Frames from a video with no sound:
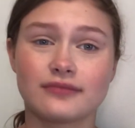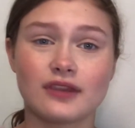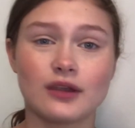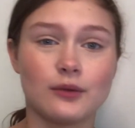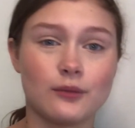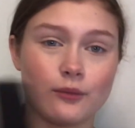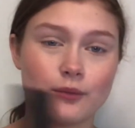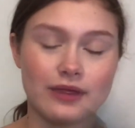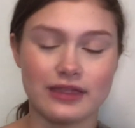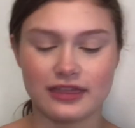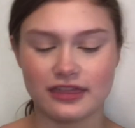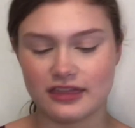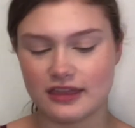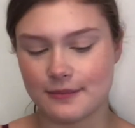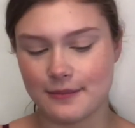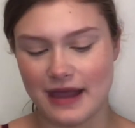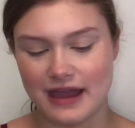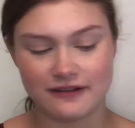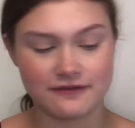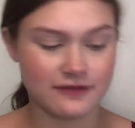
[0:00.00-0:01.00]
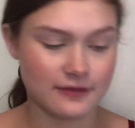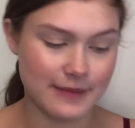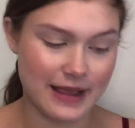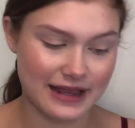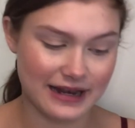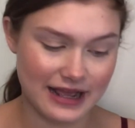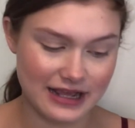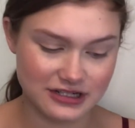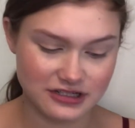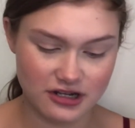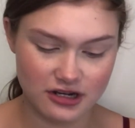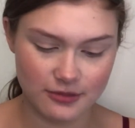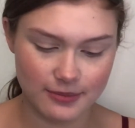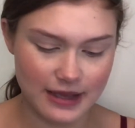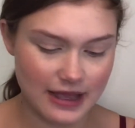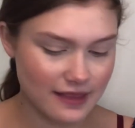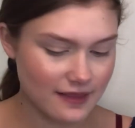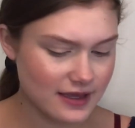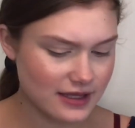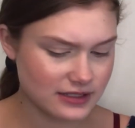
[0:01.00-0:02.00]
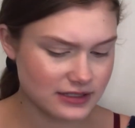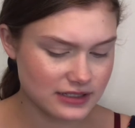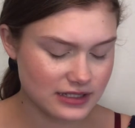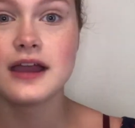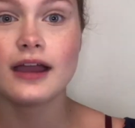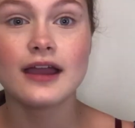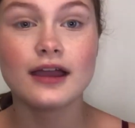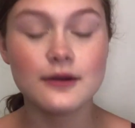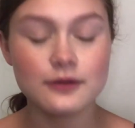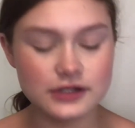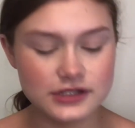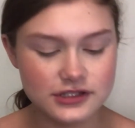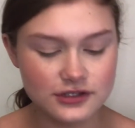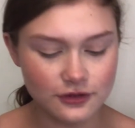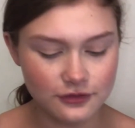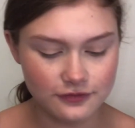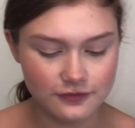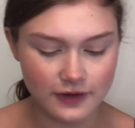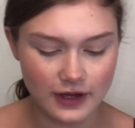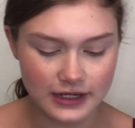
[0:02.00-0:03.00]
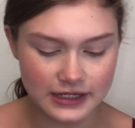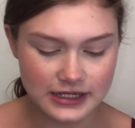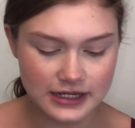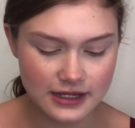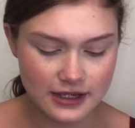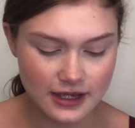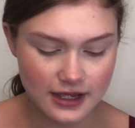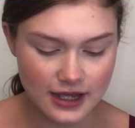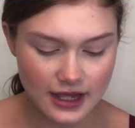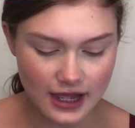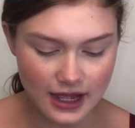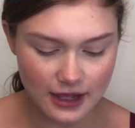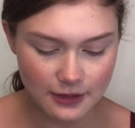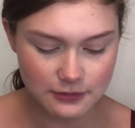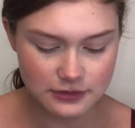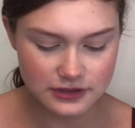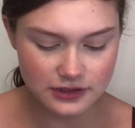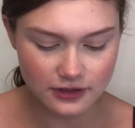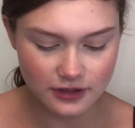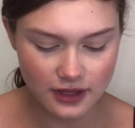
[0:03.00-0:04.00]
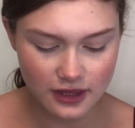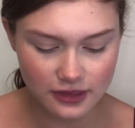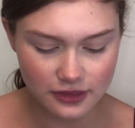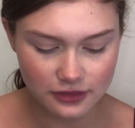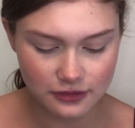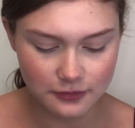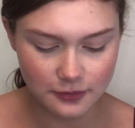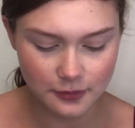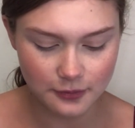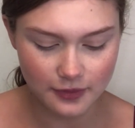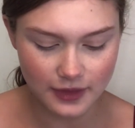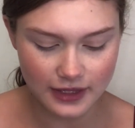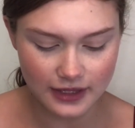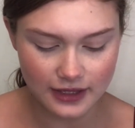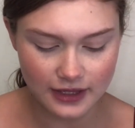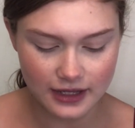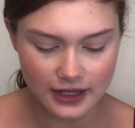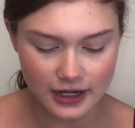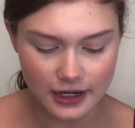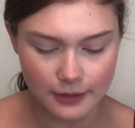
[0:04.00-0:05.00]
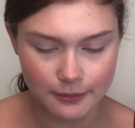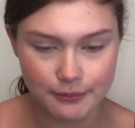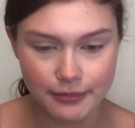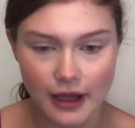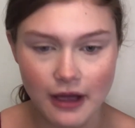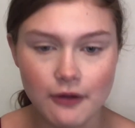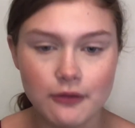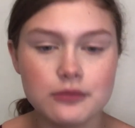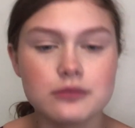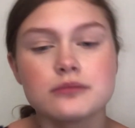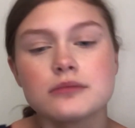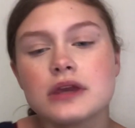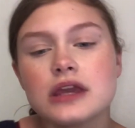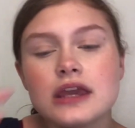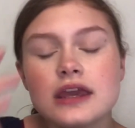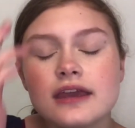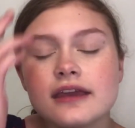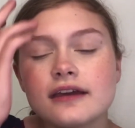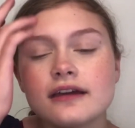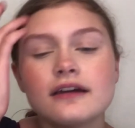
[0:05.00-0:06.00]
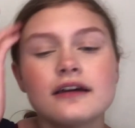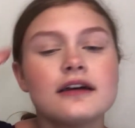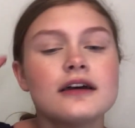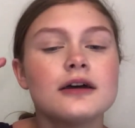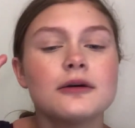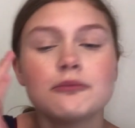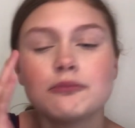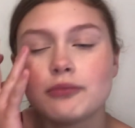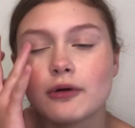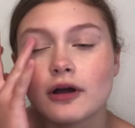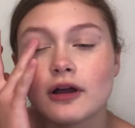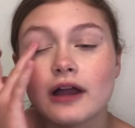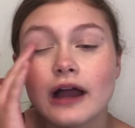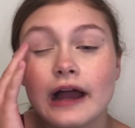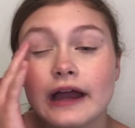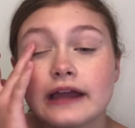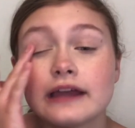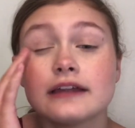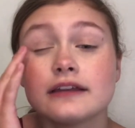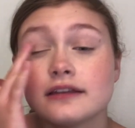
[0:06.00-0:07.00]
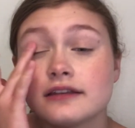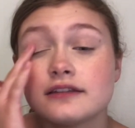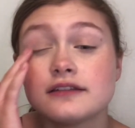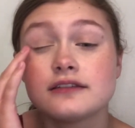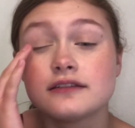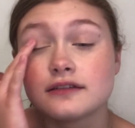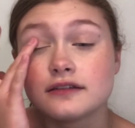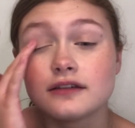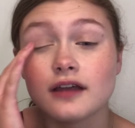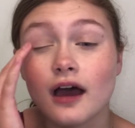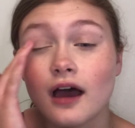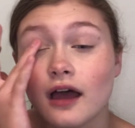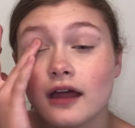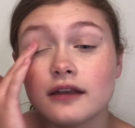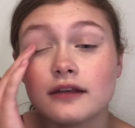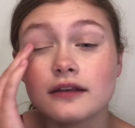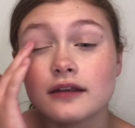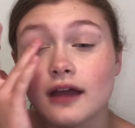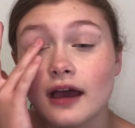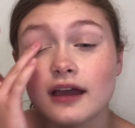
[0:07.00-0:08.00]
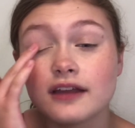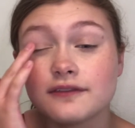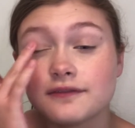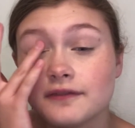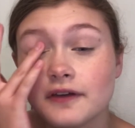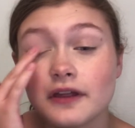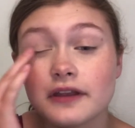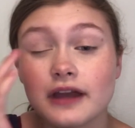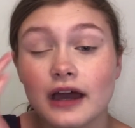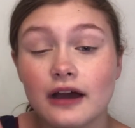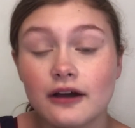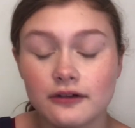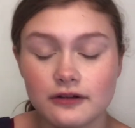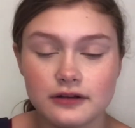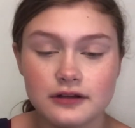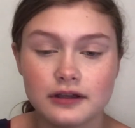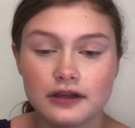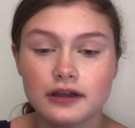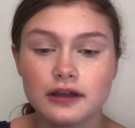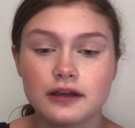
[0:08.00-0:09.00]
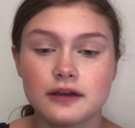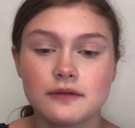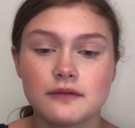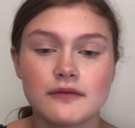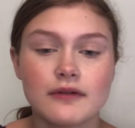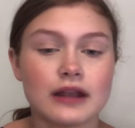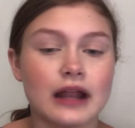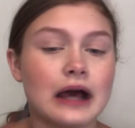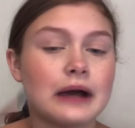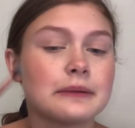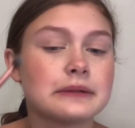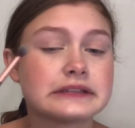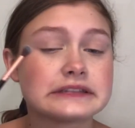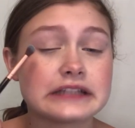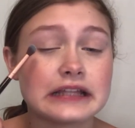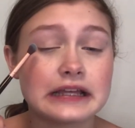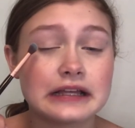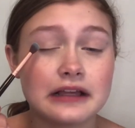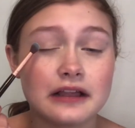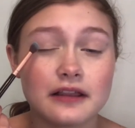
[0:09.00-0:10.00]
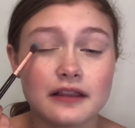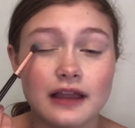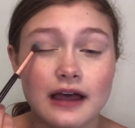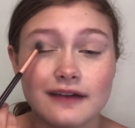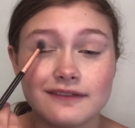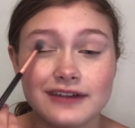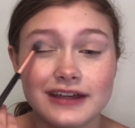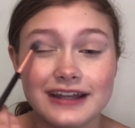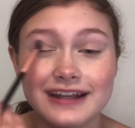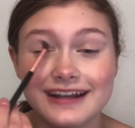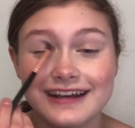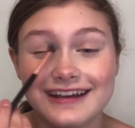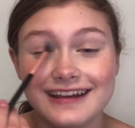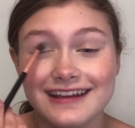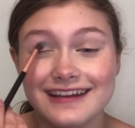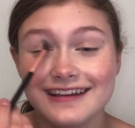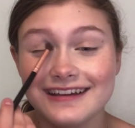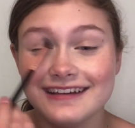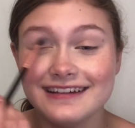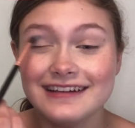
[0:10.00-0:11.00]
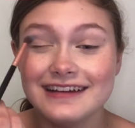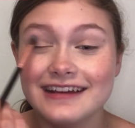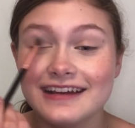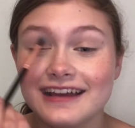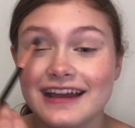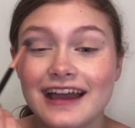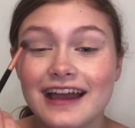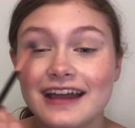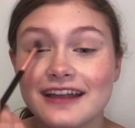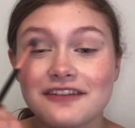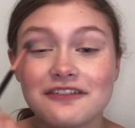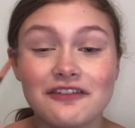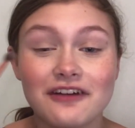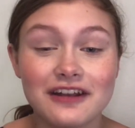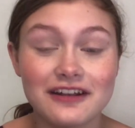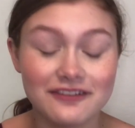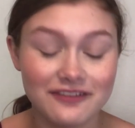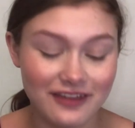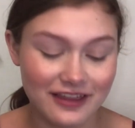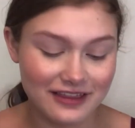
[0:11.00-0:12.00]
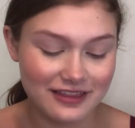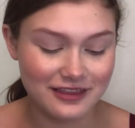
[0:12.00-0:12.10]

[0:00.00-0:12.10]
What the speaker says: with the Mad for Matte eyeshadow palette. It was so funny. I was looking through like an About Me book I had filled out when I was like 11, and one of like the